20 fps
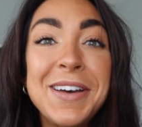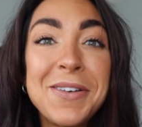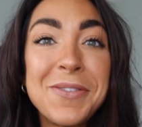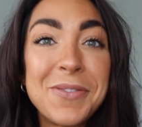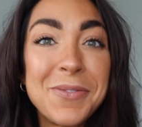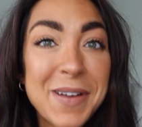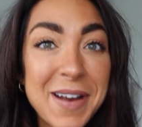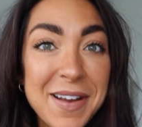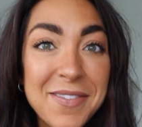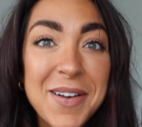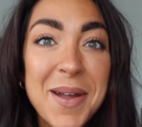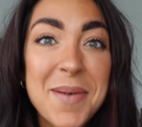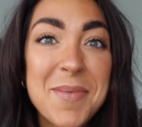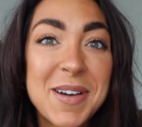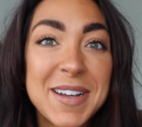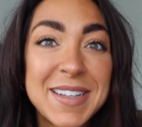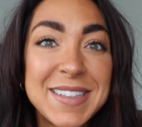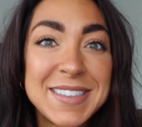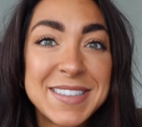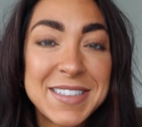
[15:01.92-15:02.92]
whenever I'm
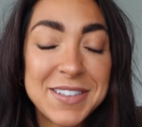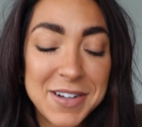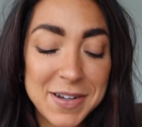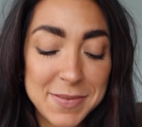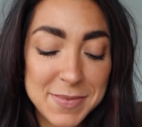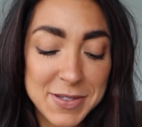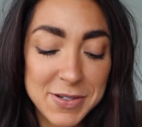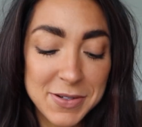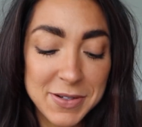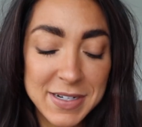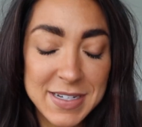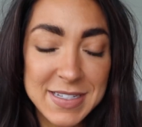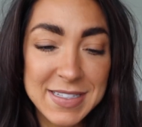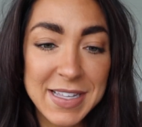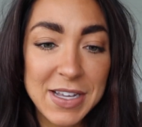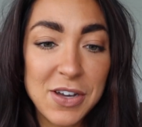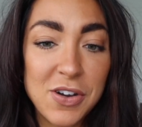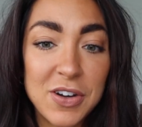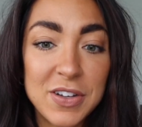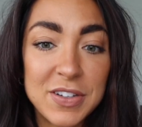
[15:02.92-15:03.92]
on Instagram stories,
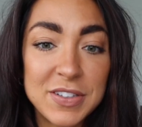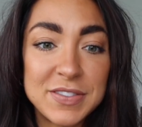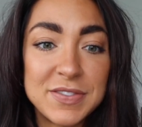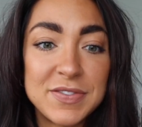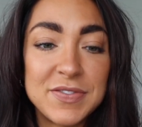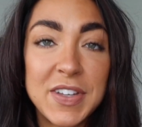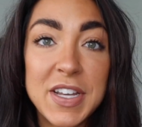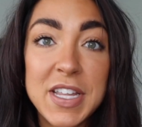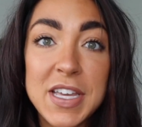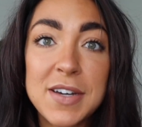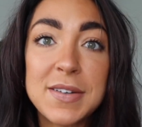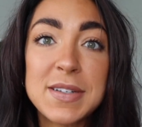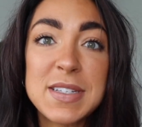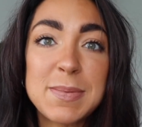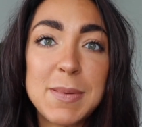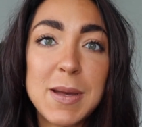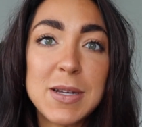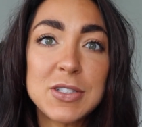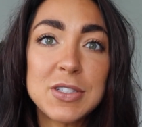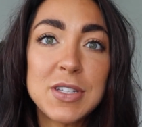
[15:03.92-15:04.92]
like on video
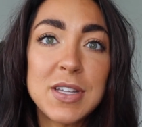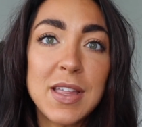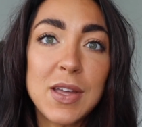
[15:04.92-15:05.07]
especially,